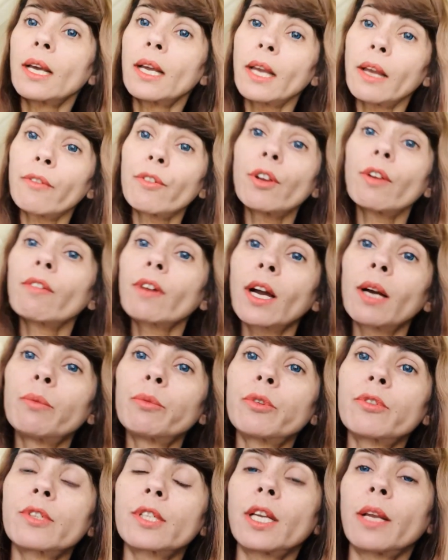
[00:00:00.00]
If you've
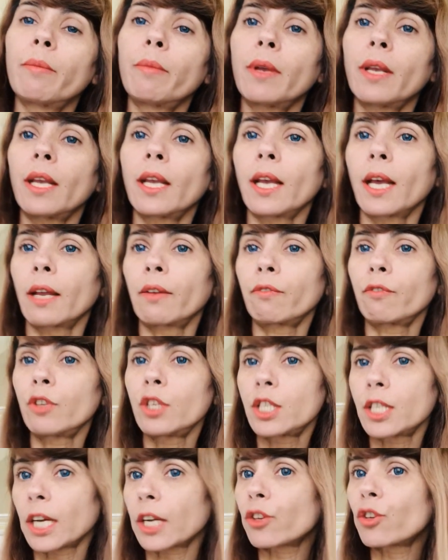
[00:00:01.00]
come to see me and we
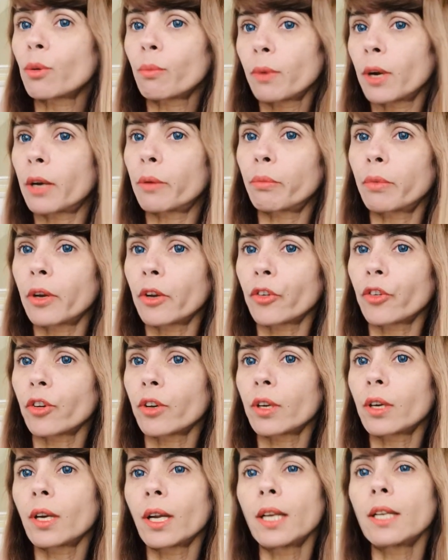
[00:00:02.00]
check your blood
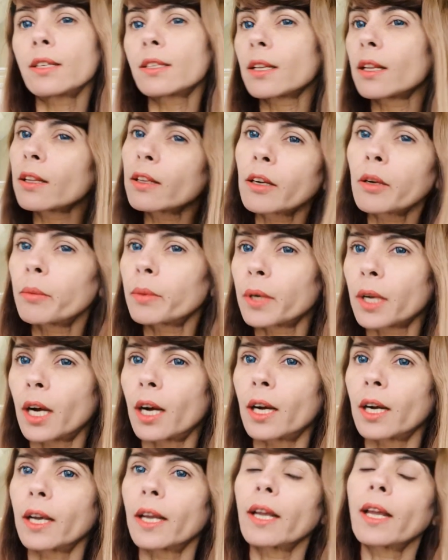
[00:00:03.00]
pressure and it's a little bit
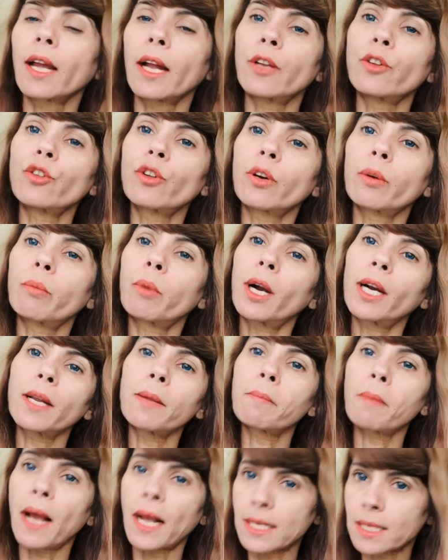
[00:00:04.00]
high and your body
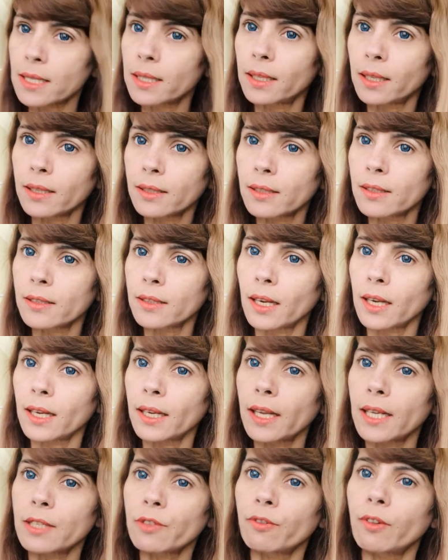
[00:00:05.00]
mass index is high
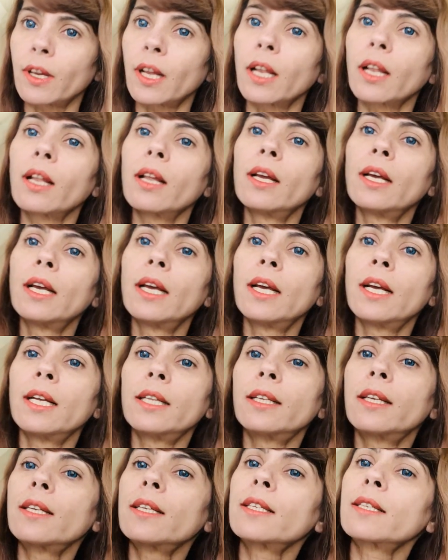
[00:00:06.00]
as well,
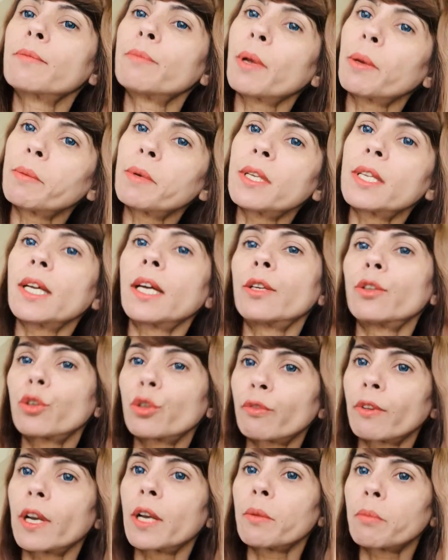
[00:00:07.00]
there is maybe 10 to
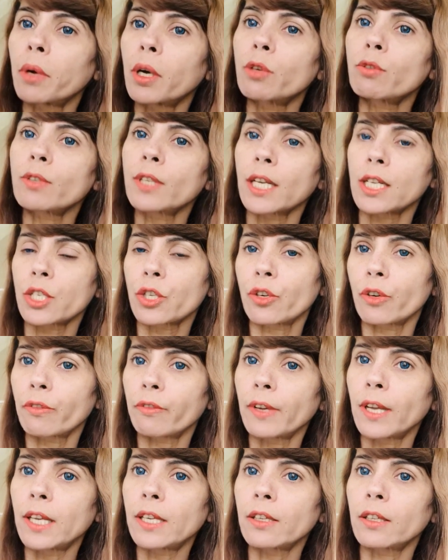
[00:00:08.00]
20 pounds extra
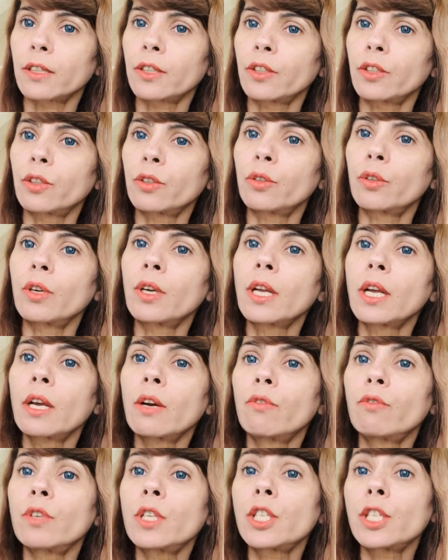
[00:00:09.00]
weight on you.
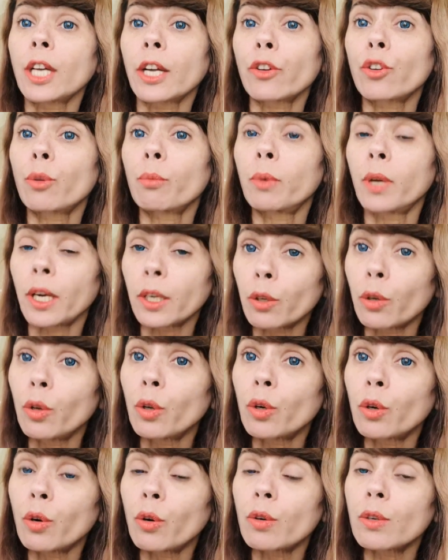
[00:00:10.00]
We check your blood
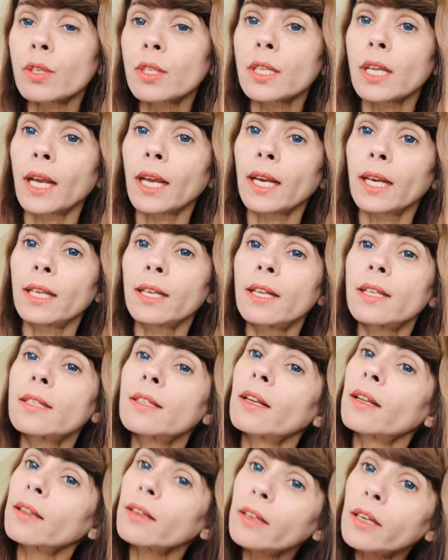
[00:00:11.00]
glucose and
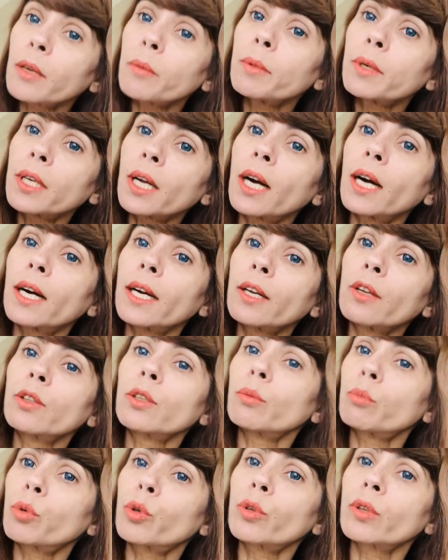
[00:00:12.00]
it's a little bit high on
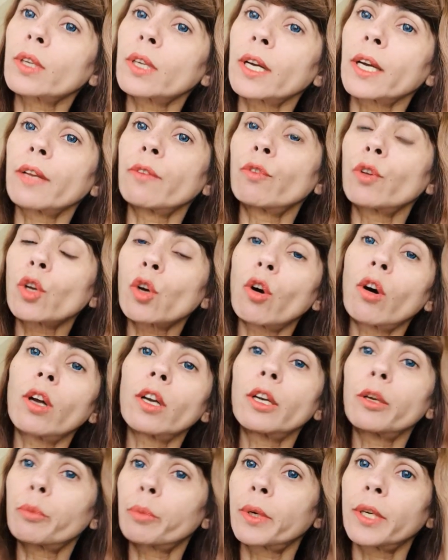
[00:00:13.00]
the borderline. We call
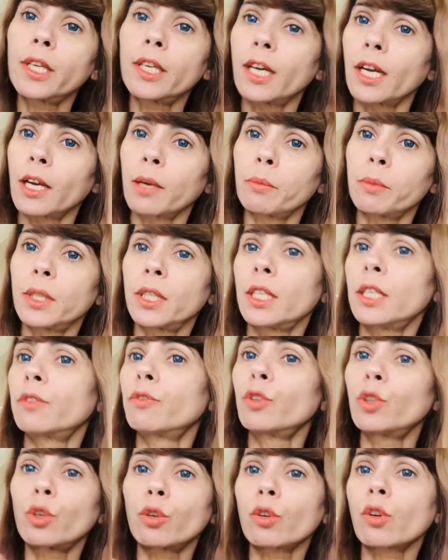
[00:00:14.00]
it pre-diabetes.
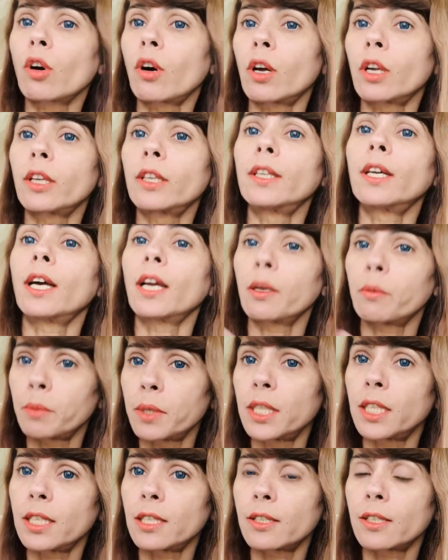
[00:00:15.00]
We don't call it
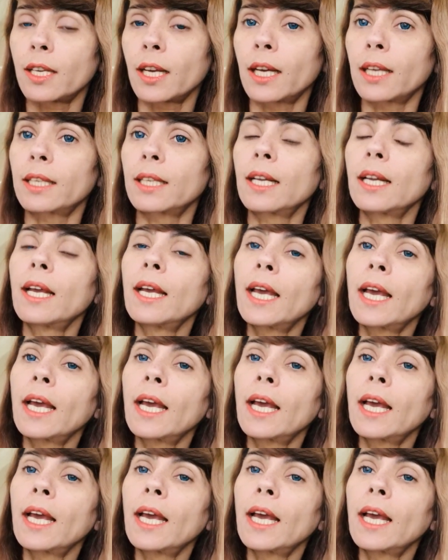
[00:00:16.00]
diabetes yet.